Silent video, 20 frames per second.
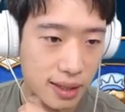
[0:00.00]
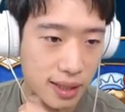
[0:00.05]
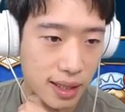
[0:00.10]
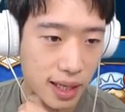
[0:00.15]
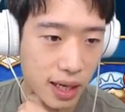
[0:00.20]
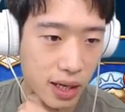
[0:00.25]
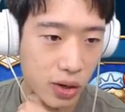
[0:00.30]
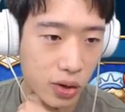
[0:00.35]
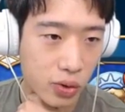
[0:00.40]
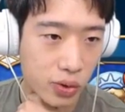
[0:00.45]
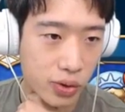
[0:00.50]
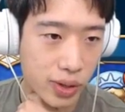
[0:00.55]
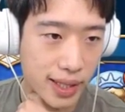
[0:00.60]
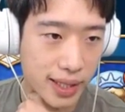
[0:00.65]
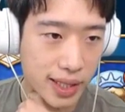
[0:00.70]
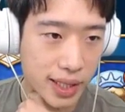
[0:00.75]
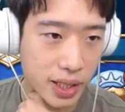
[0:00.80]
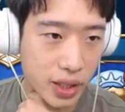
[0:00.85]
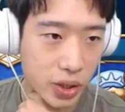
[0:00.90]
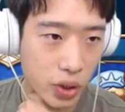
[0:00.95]
now
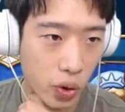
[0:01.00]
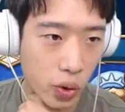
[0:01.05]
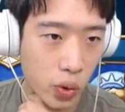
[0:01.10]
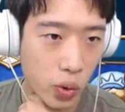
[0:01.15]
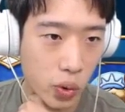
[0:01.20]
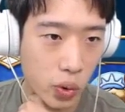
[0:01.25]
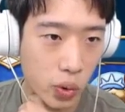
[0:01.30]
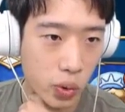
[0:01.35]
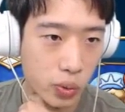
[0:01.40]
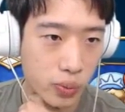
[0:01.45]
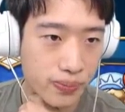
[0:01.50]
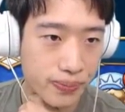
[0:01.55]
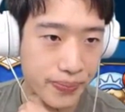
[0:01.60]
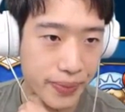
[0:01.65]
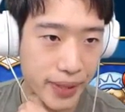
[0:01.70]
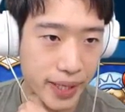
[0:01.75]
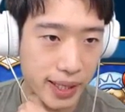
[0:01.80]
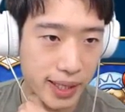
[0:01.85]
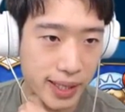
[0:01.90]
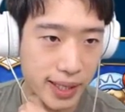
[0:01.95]
let's go
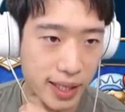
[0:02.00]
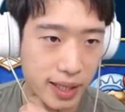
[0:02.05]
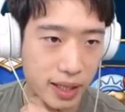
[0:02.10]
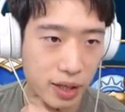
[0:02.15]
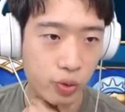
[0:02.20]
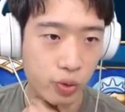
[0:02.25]
building a